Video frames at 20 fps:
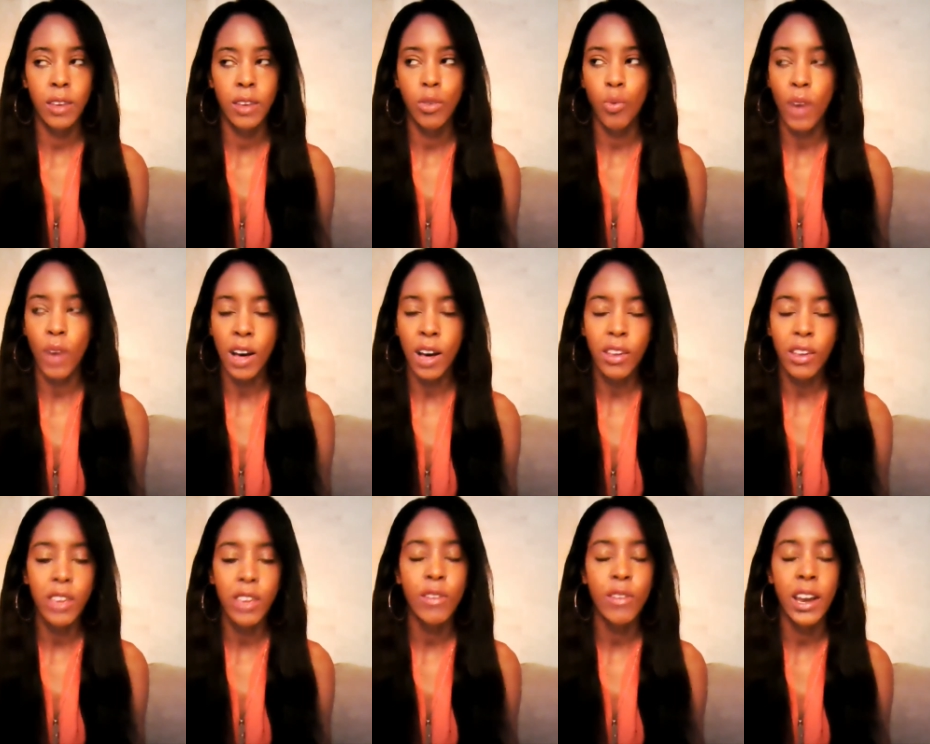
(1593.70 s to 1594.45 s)

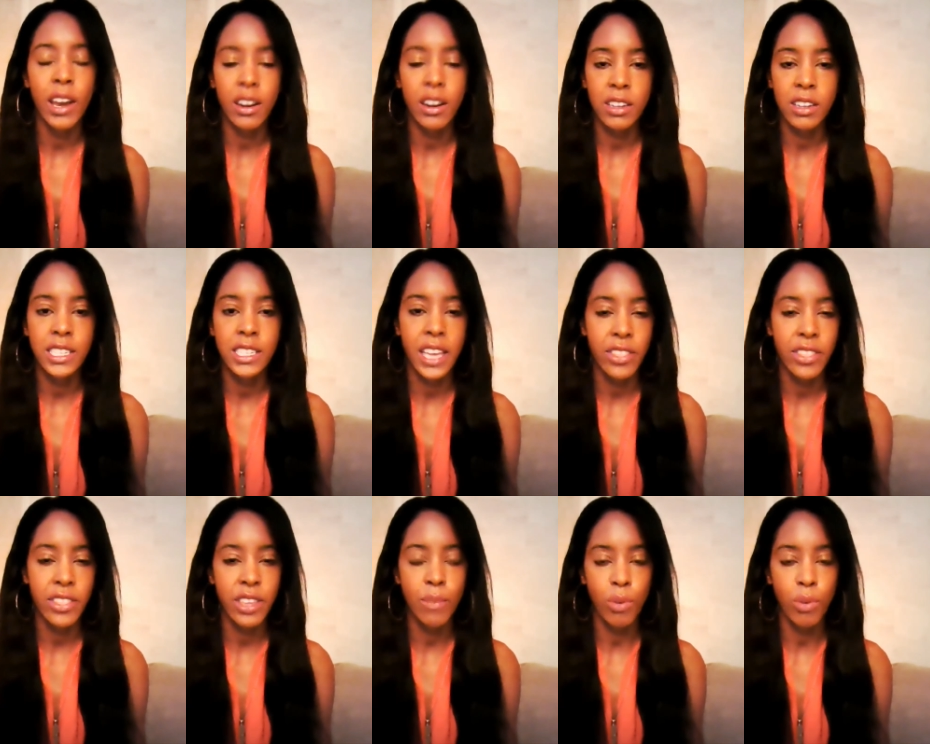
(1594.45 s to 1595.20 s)
while you
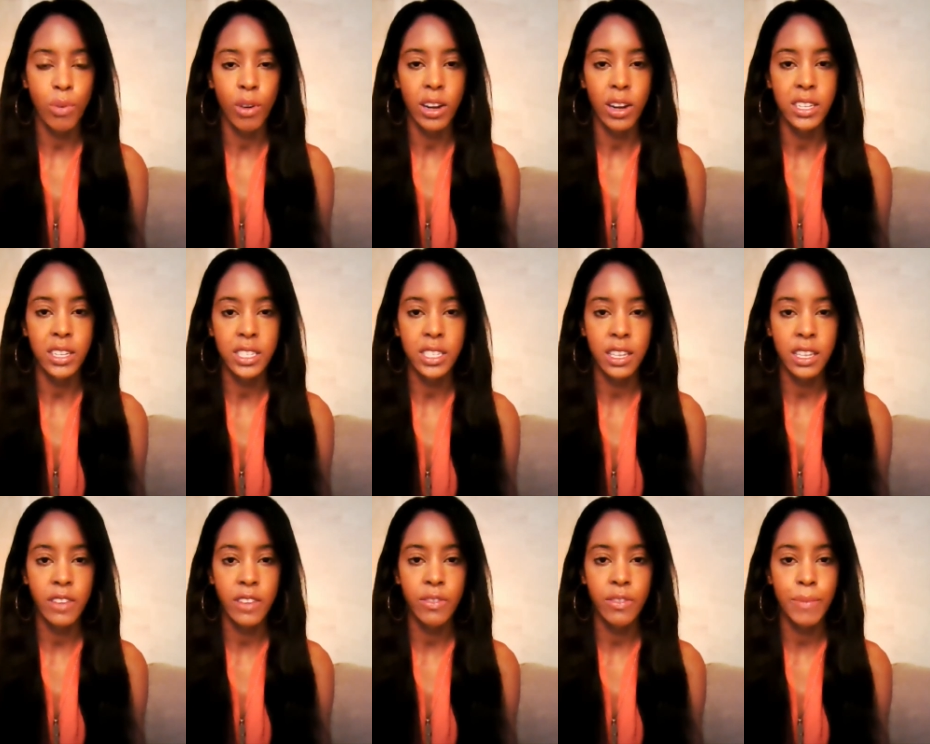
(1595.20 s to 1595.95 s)
understand the importance
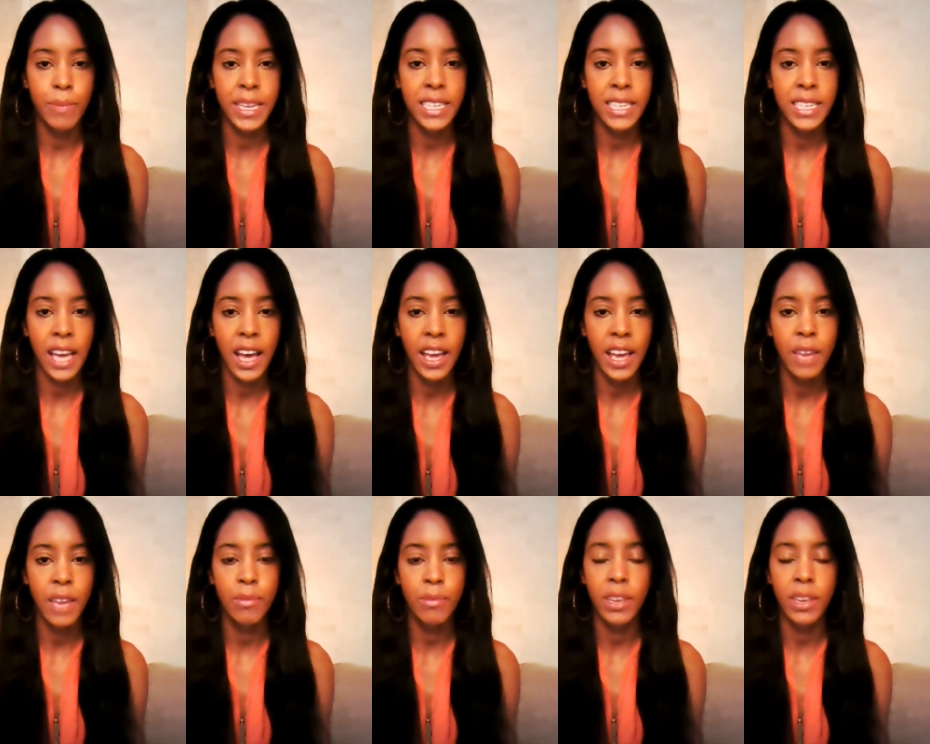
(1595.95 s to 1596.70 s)
of me
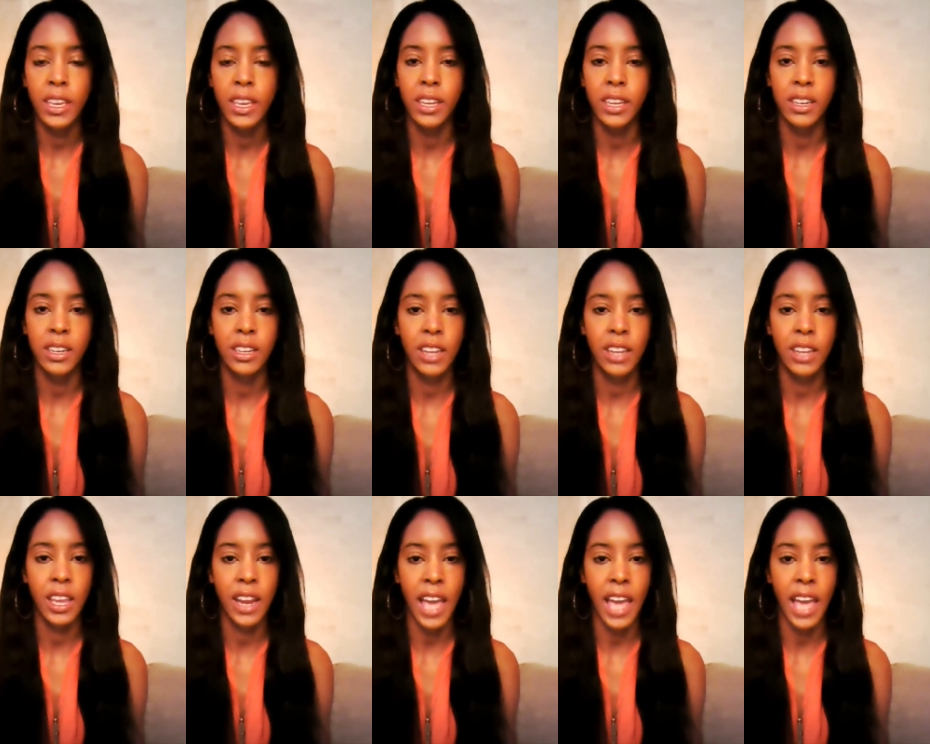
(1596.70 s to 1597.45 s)
time and
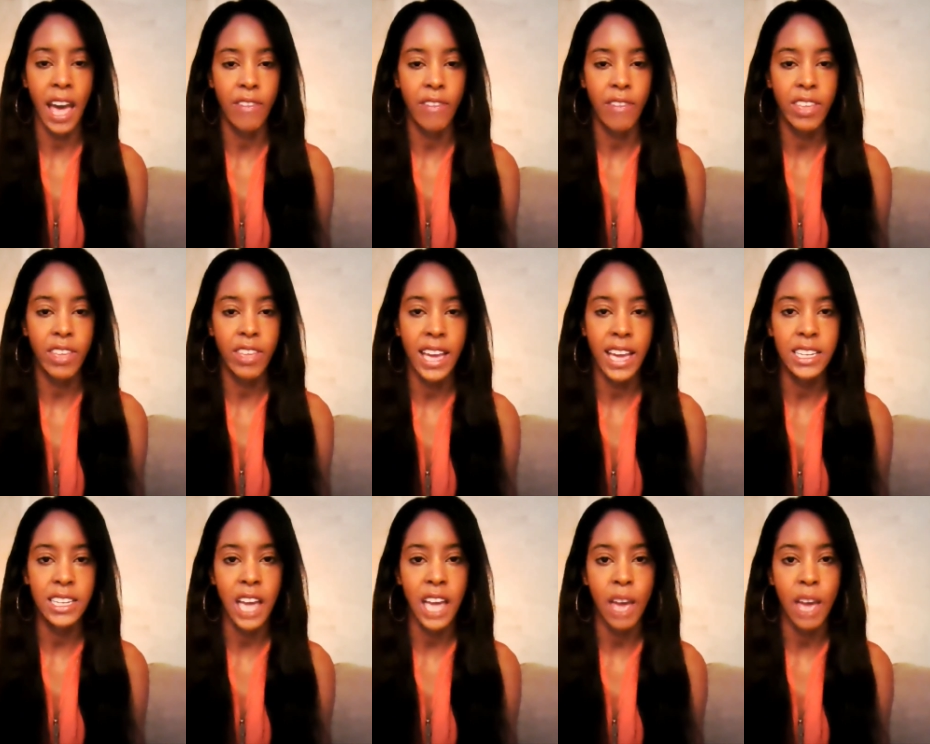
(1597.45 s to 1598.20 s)
having
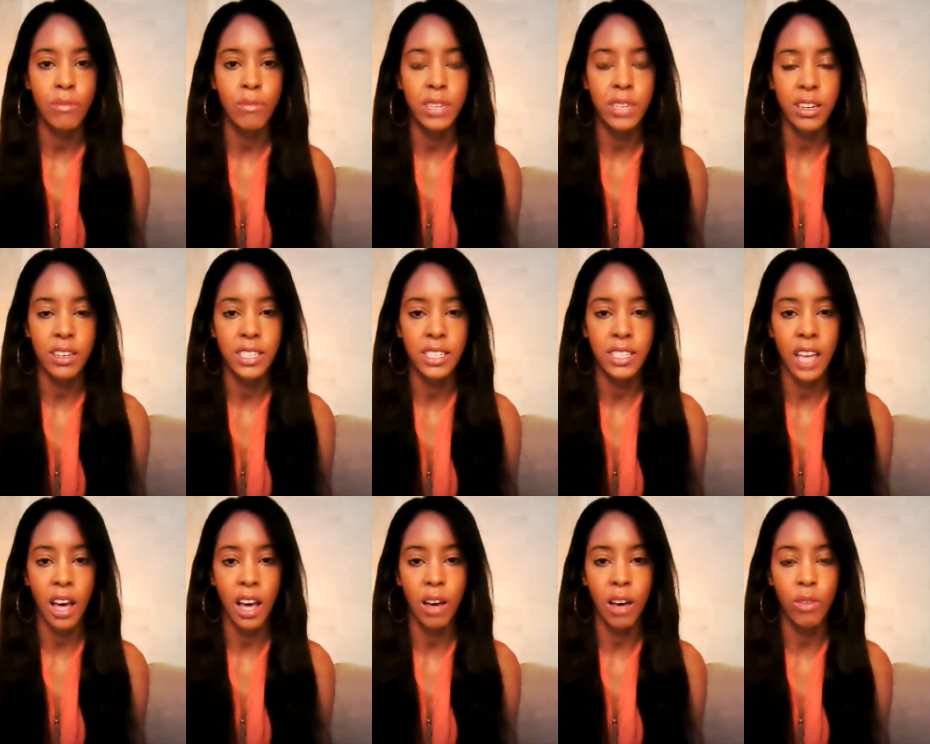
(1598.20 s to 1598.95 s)
that time to
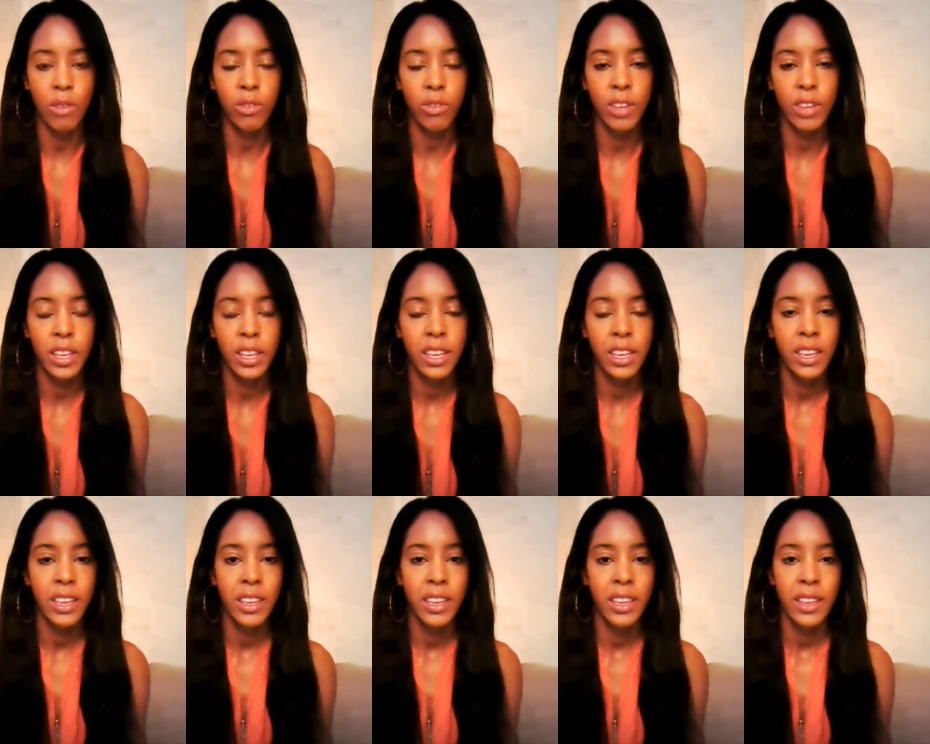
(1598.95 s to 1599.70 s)
yourself,
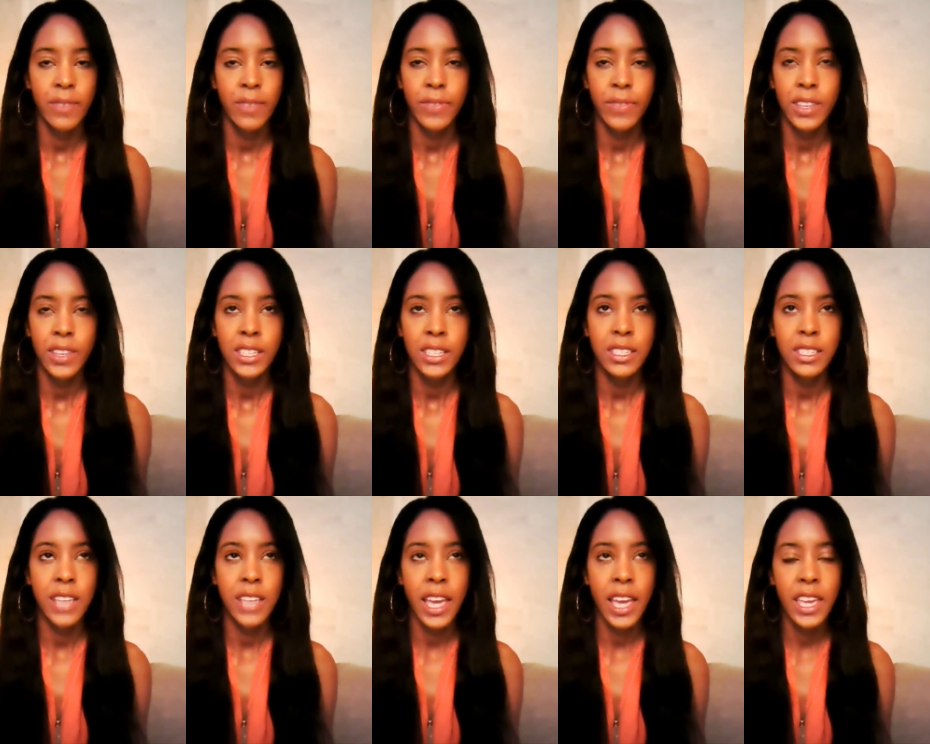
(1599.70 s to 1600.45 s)

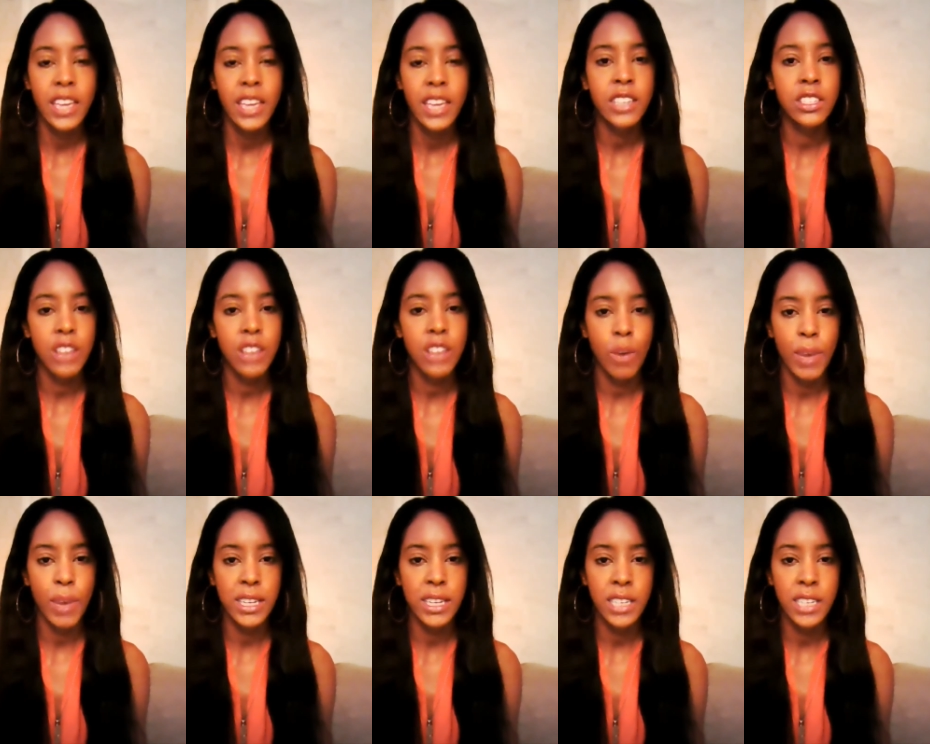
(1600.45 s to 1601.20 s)
taking so
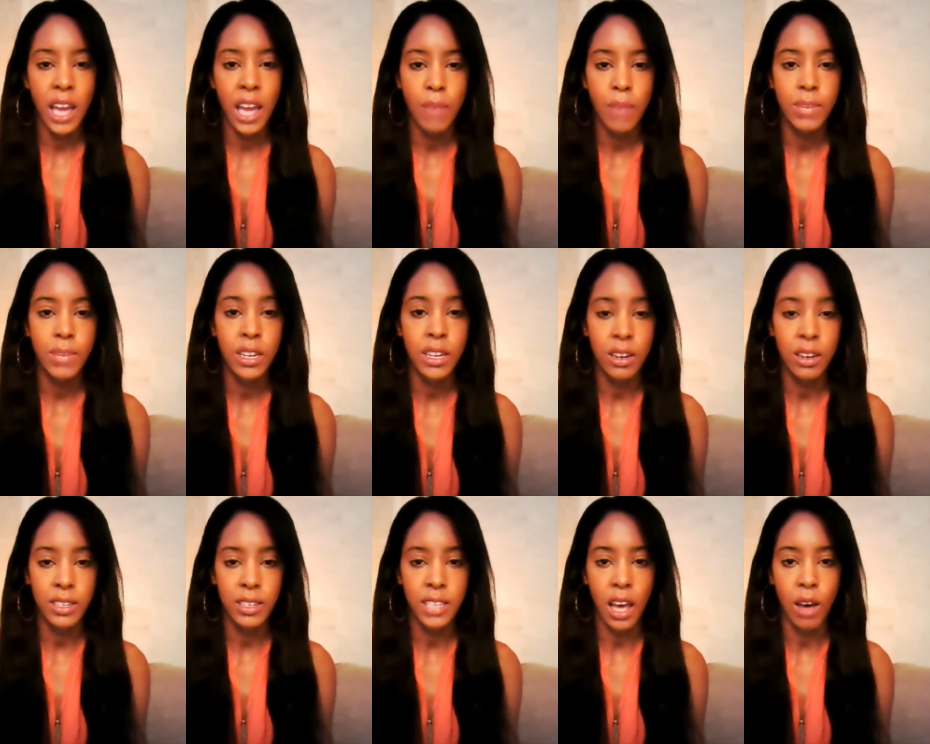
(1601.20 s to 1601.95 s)
much time to
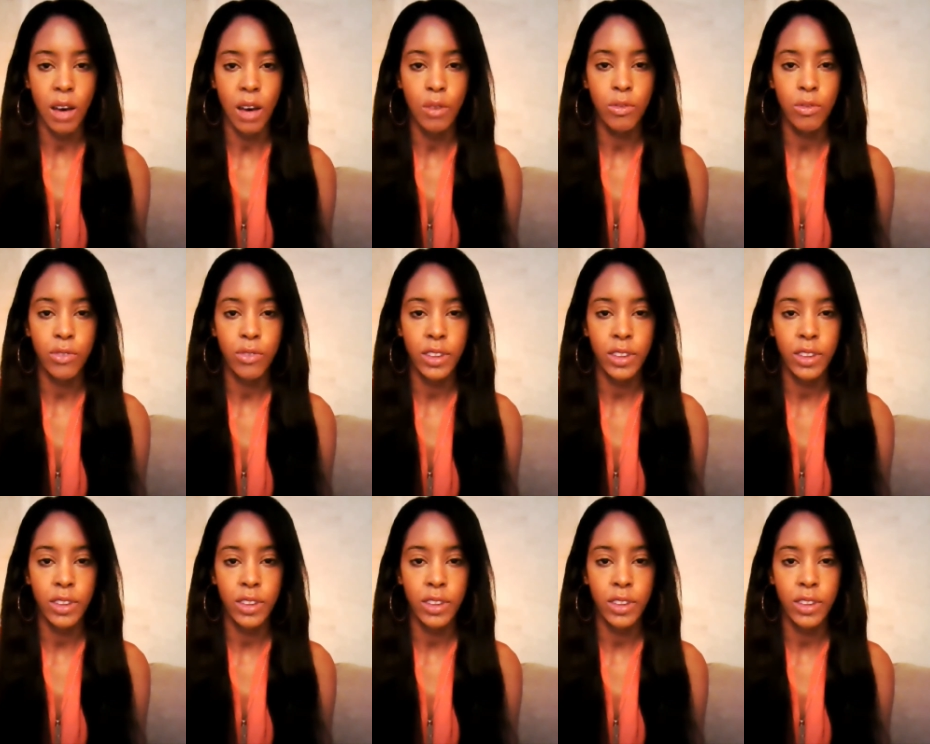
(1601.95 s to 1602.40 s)
yourself